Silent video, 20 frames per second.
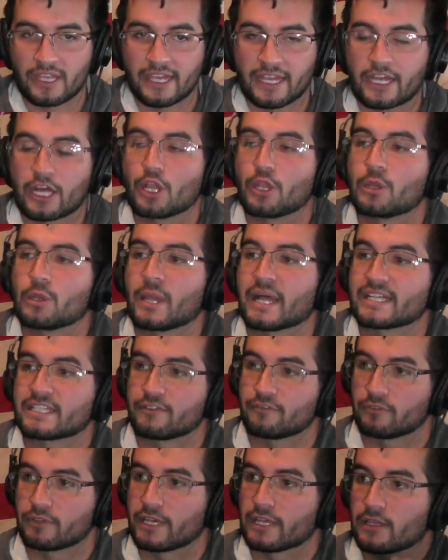We could get
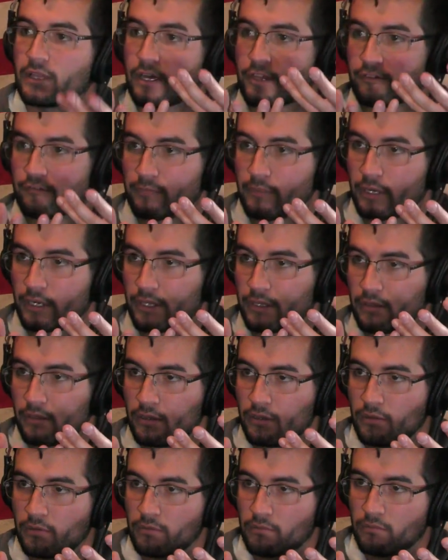collectively a lot of
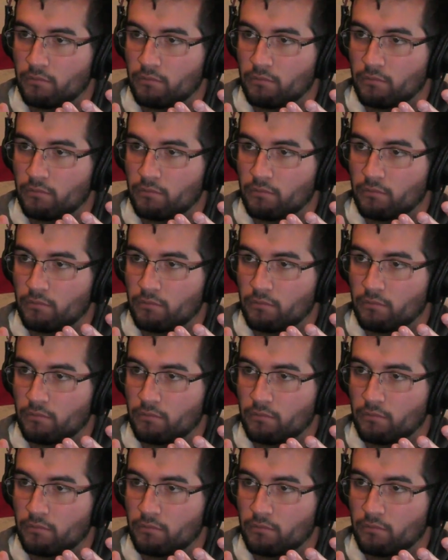money.